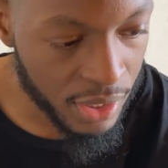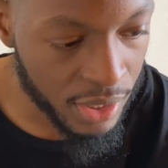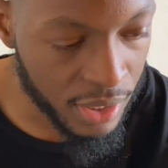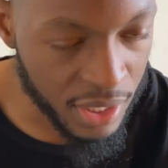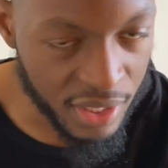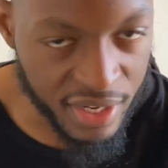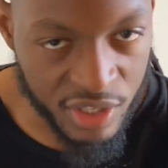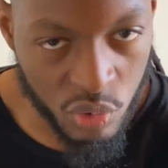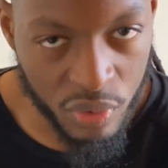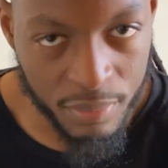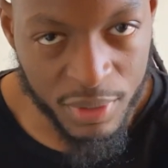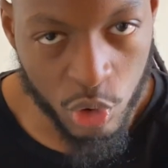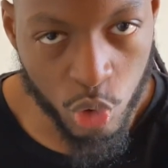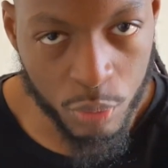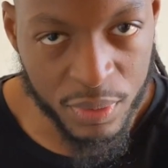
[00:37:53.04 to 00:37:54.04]
And that's what it
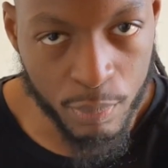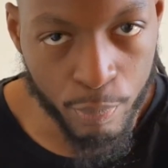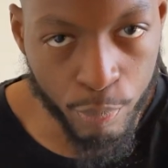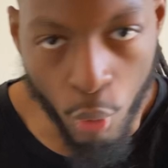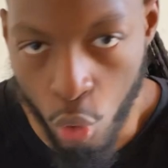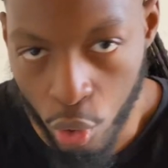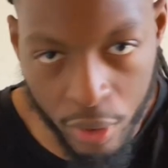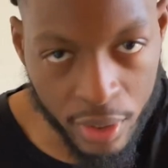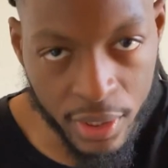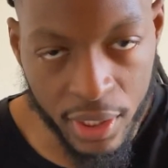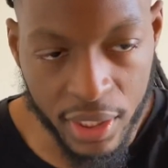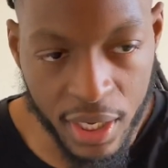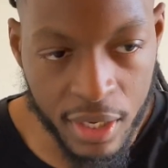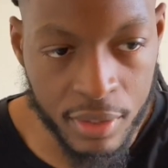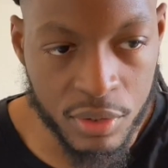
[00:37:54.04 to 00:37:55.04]
means to be born
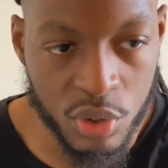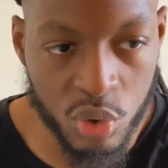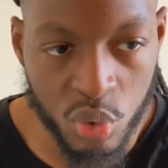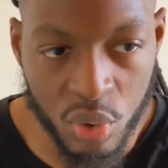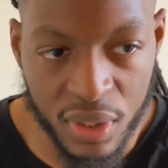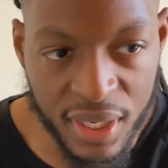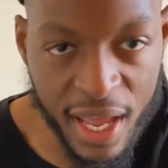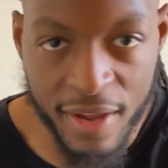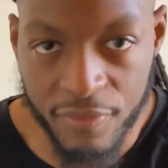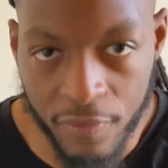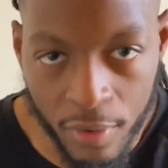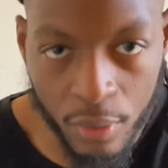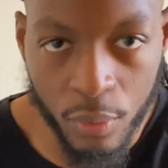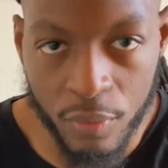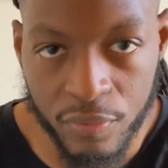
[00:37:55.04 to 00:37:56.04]
again, to do life
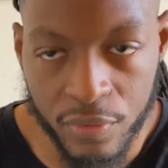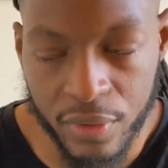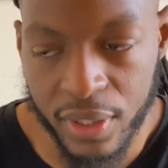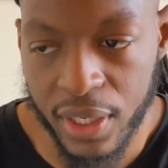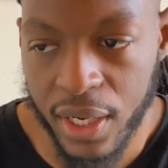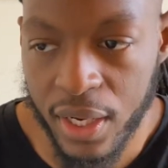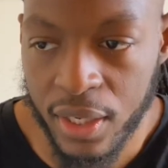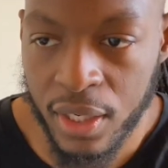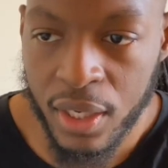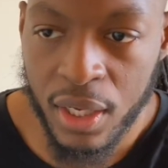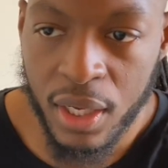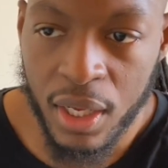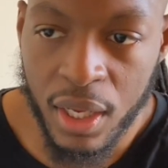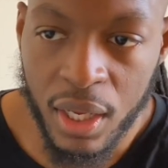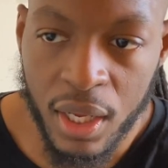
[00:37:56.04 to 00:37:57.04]
all over again,
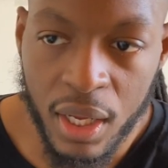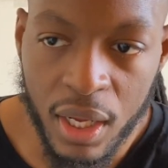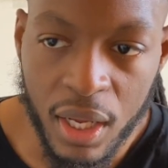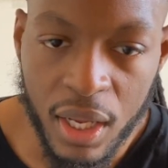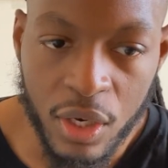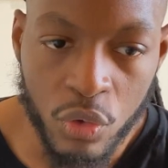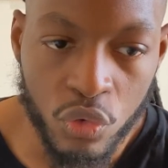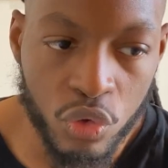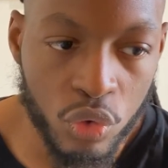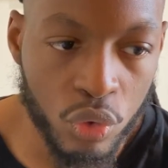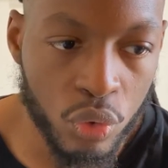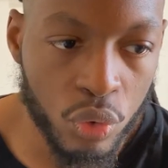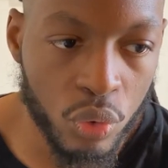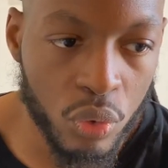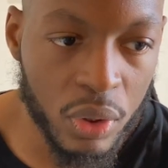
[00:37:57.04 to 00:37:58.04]
and
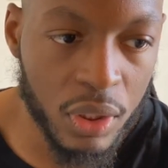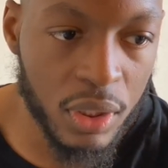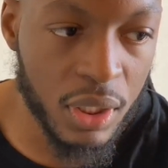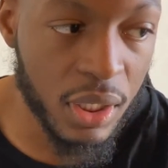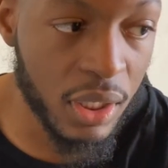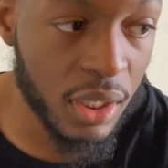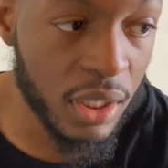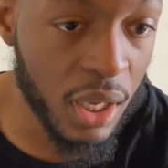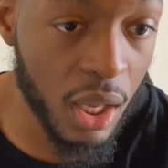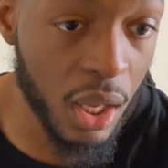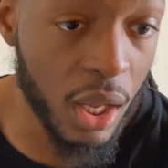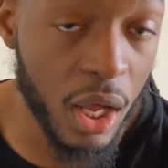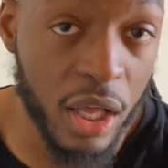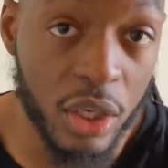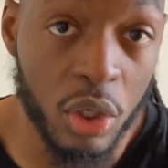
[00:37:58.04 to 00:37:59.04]
to
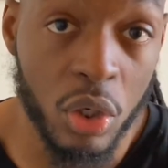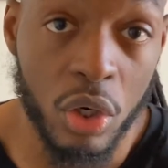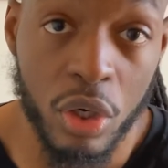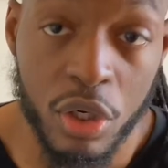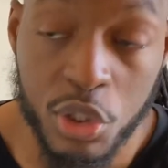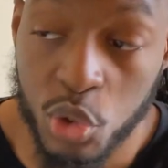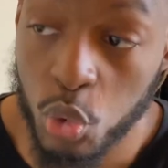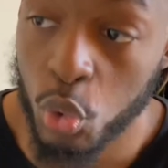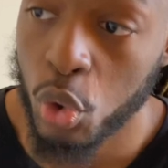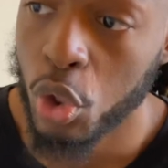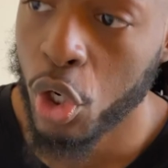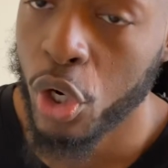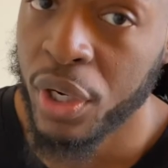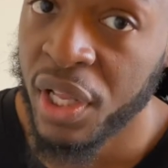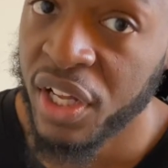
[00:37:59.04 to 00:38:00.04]
unlearn, to
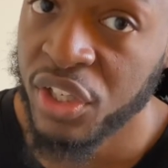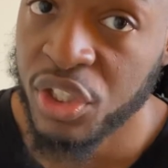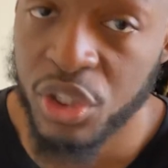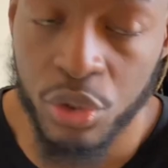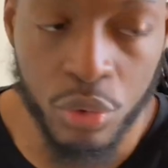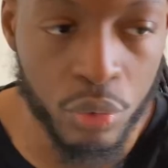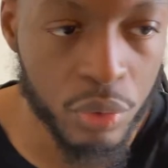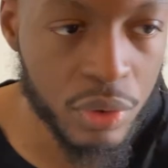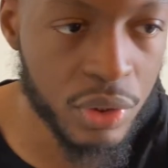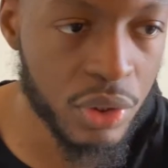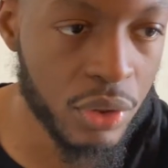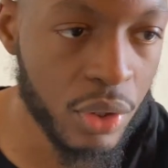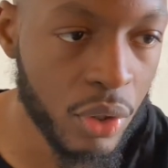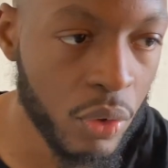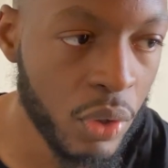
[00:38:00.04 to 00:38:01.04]
learn anew,
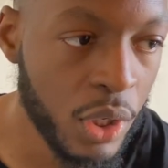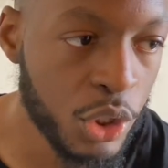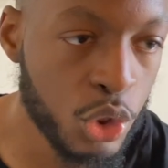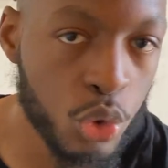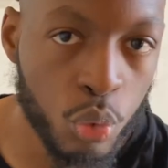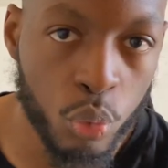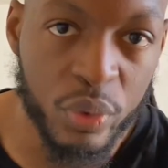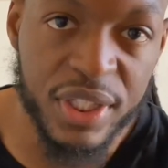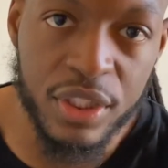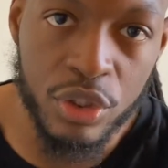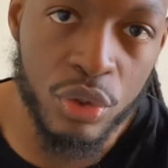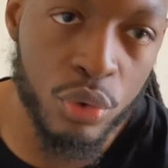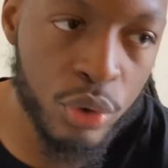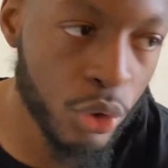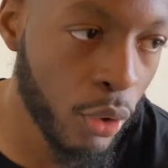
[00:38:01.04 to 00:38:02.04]
to
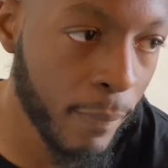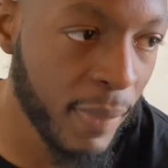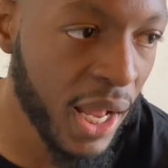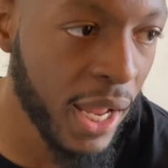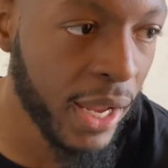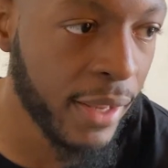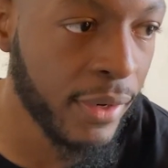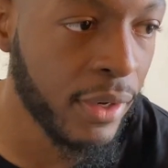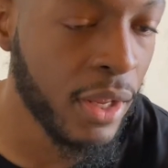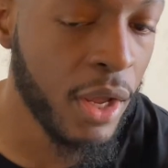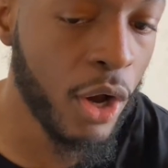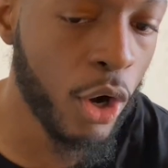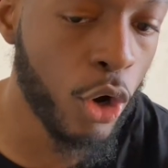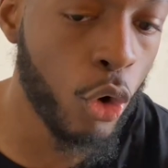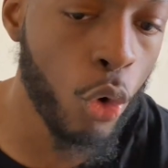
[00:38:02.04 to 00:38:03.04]
renew your mind
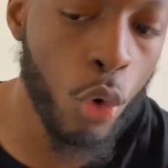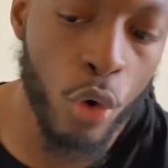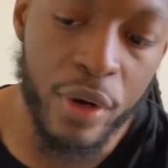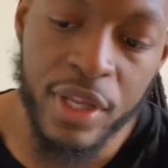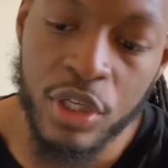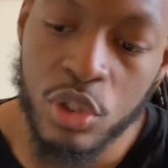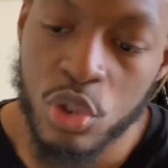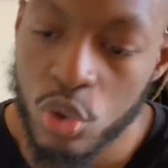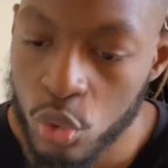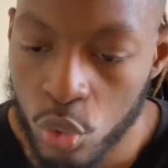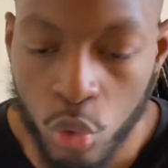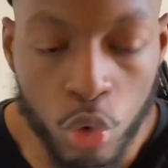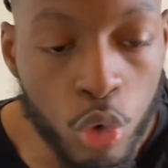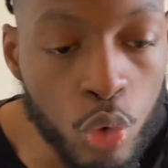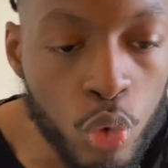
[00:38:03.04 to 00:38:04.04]
according to
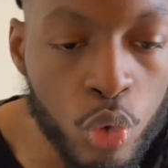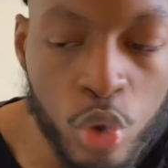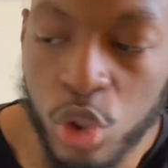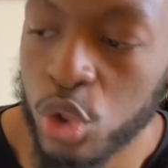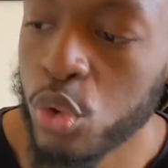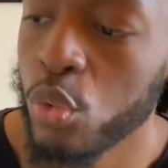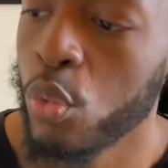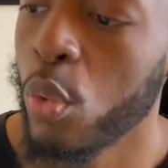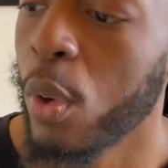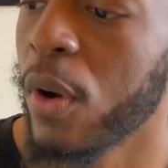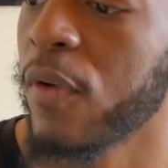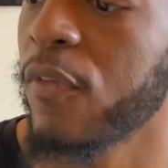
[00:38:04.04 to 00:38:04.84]
who you were